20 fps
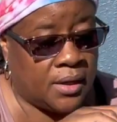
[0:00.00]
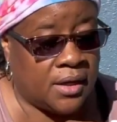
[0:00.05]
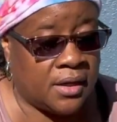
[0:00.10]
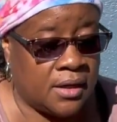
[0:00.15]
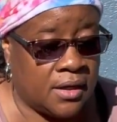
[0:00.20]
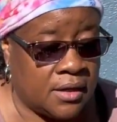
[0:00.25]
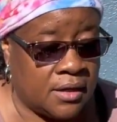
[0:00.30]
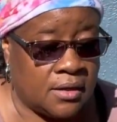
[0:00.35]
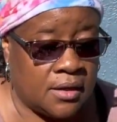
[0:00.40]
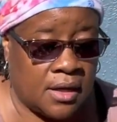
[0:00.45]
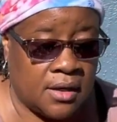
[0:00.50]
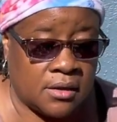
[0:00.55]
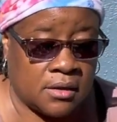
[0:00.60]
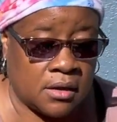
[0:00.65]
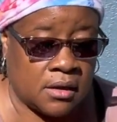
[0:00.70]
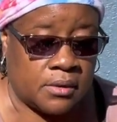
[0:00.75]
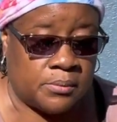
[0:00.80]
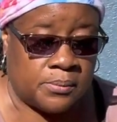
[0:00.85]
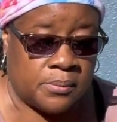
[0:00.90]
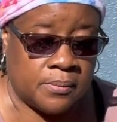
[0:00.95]
in a
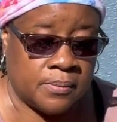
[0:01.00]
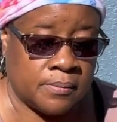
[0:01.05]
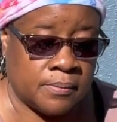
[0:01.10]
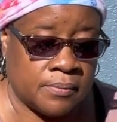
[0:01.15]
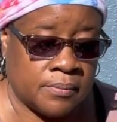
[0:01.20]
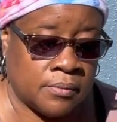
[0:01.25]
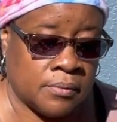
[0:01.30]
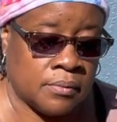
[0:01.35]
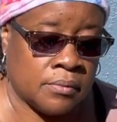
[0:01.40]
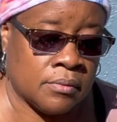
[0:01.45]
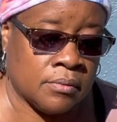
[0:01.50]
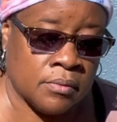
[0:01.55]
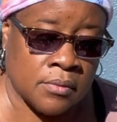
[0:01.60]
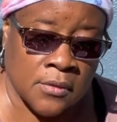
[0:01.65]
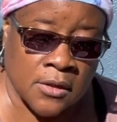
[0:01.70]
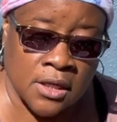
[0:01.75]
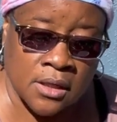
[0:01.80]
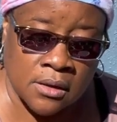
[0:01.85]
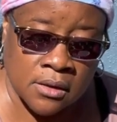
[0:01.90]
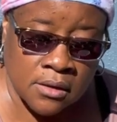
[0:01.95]
cup.
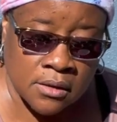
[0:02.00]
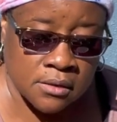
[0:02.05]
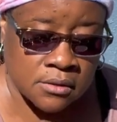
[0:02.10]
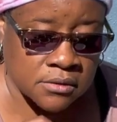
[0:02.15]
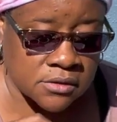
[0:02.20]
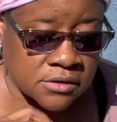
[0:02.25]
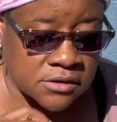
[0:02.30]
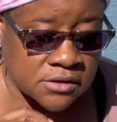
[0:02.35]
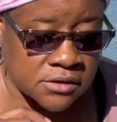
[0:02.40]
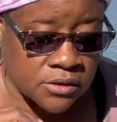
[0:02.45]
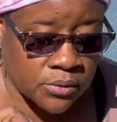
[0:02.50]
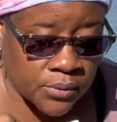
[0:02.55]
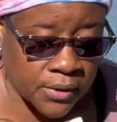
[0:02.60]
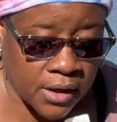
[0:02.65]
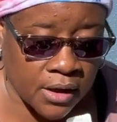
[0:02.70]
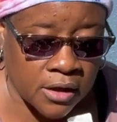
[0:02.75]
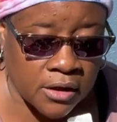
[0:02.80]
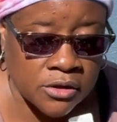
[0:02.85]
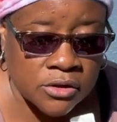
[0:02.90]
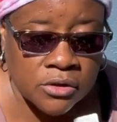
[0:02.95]
Let's see, where
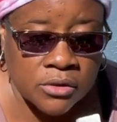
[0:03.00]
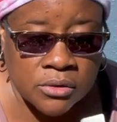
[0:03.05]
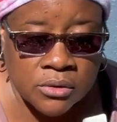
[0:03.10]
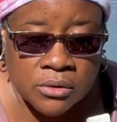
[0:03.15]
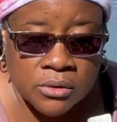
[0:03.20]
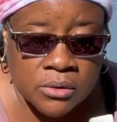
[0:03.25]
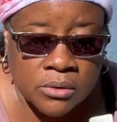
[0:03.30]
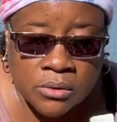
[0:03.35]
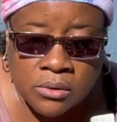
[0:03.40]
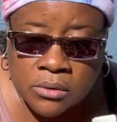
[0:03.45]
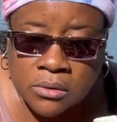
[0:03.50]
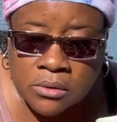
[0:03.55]
are you?